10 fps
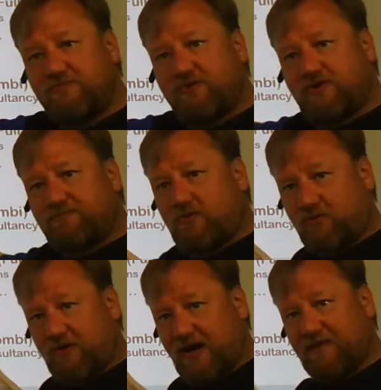Mundus
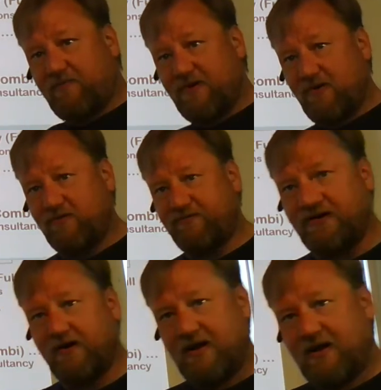program that we offer
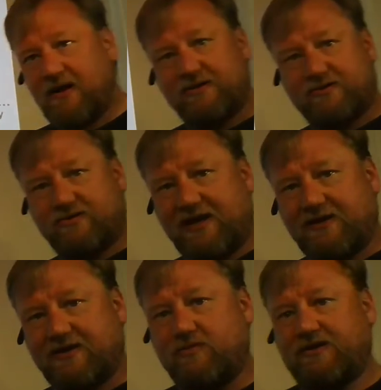
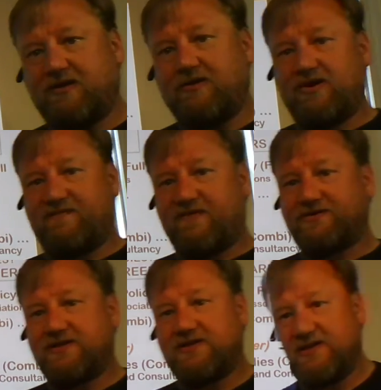together with the
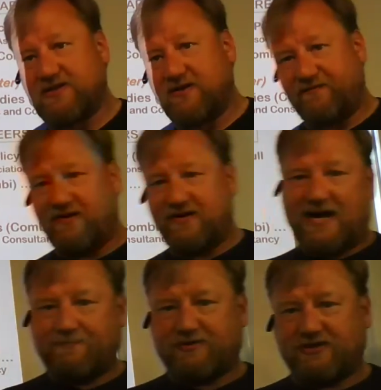universities of
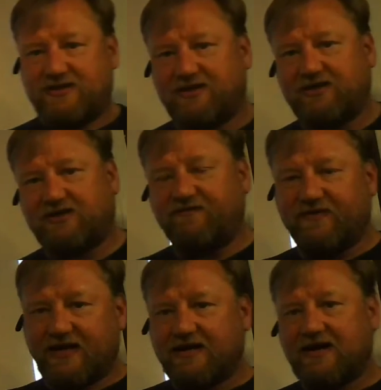Leipzig,
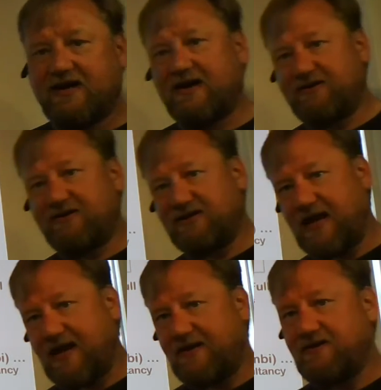Vienna,
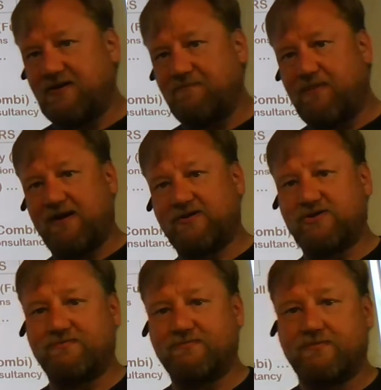Ghent in
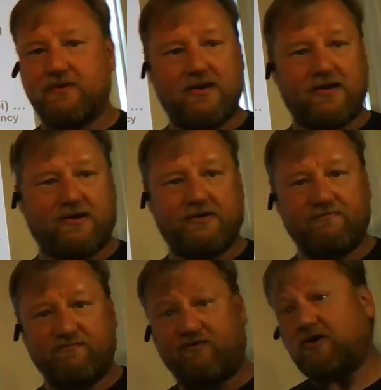Belgium,
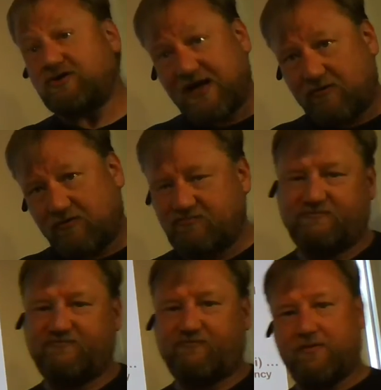Wrocław,
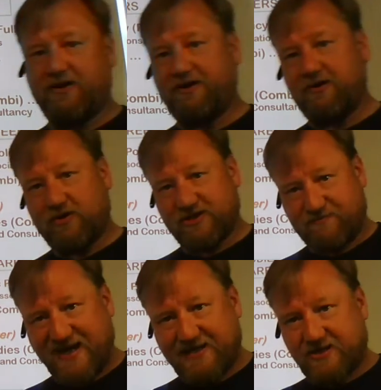formerly known as
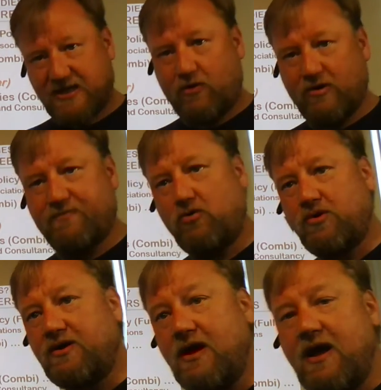Breslau in
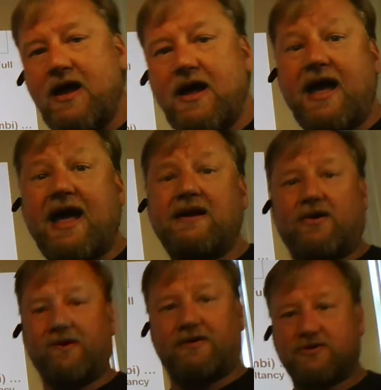Poland, and
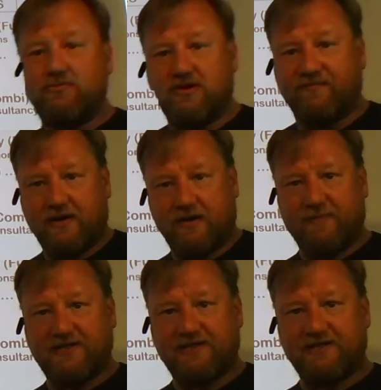London School of
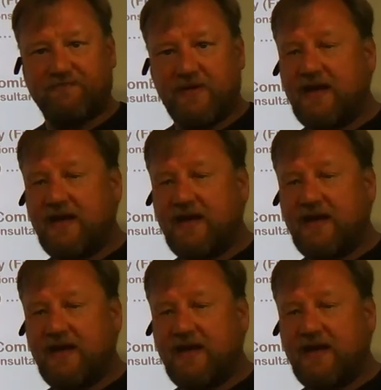Economics.